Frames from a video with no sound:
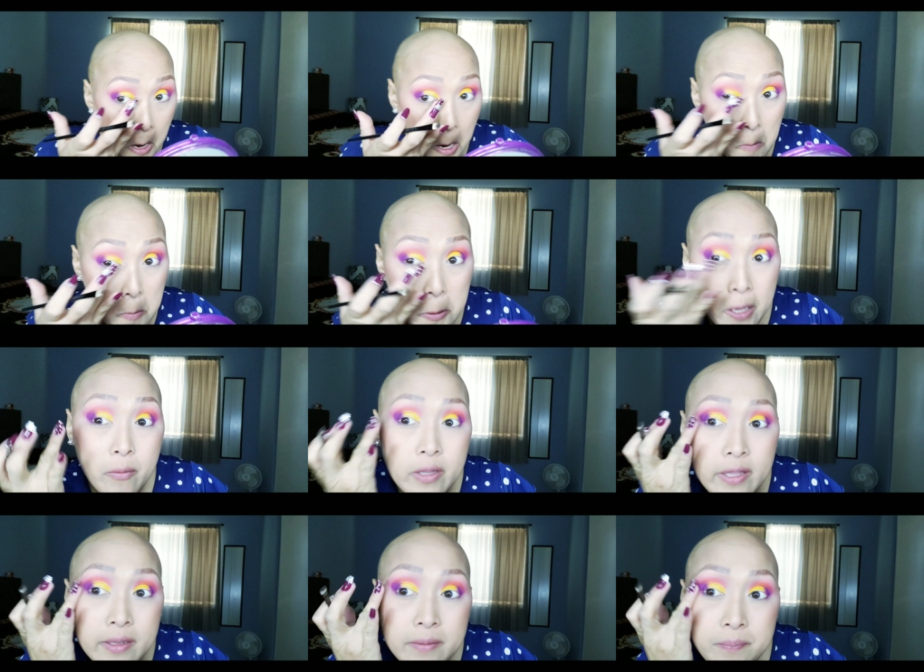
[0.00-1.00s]
I'm okay with
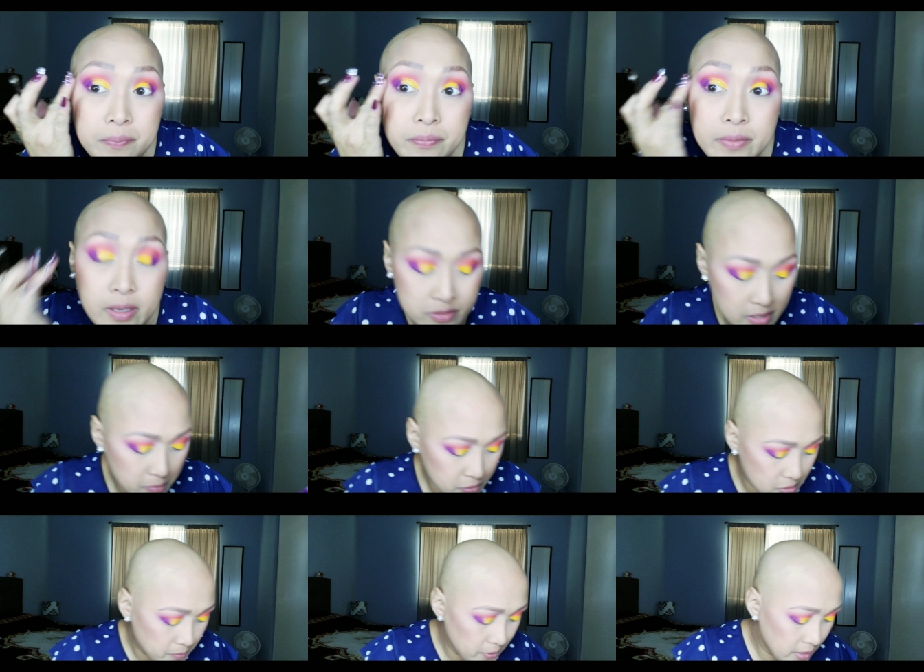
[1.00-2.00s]
it. I was able
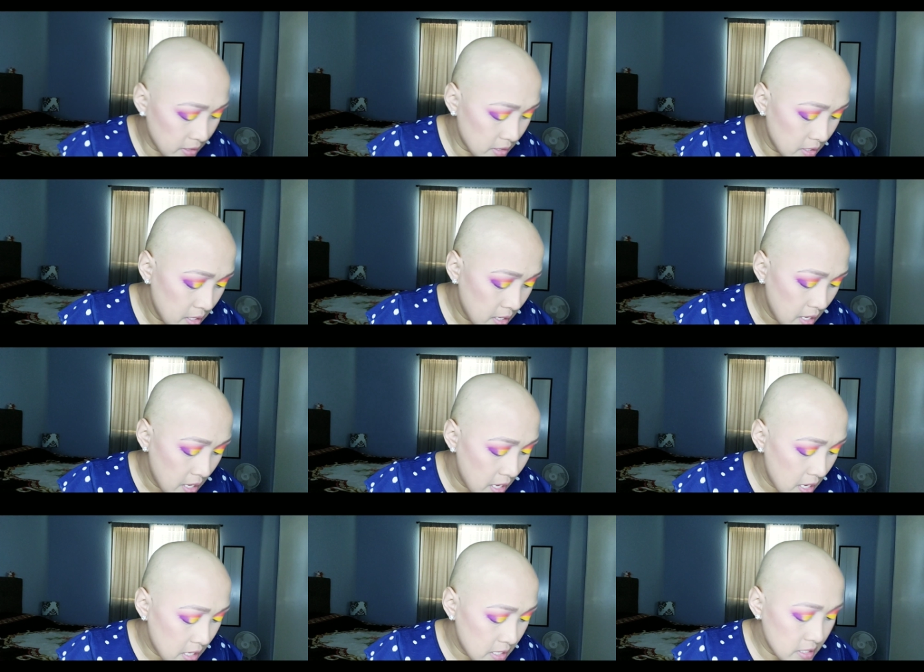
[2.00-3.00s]
to put it
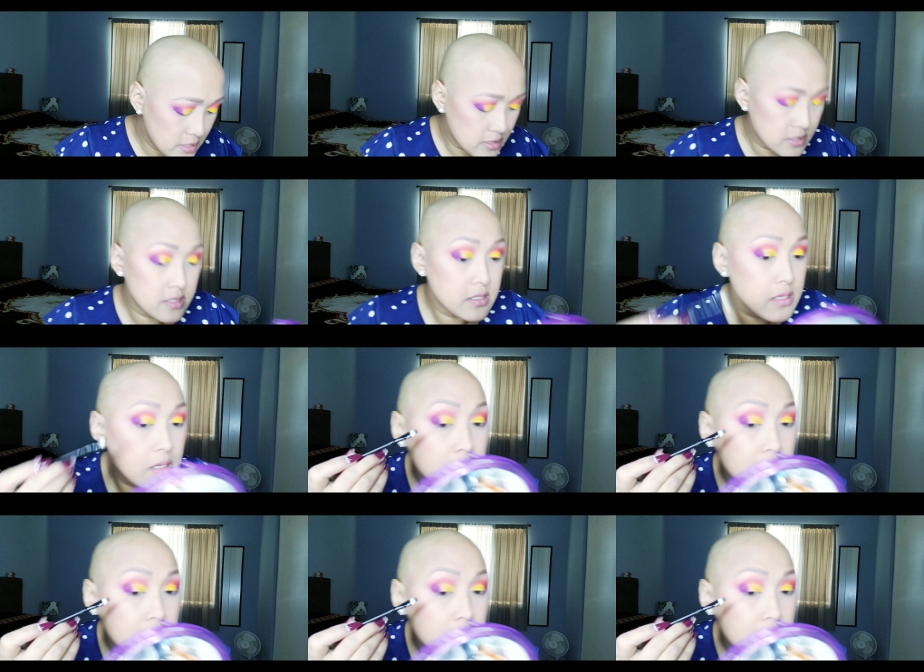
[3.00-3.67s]
and it's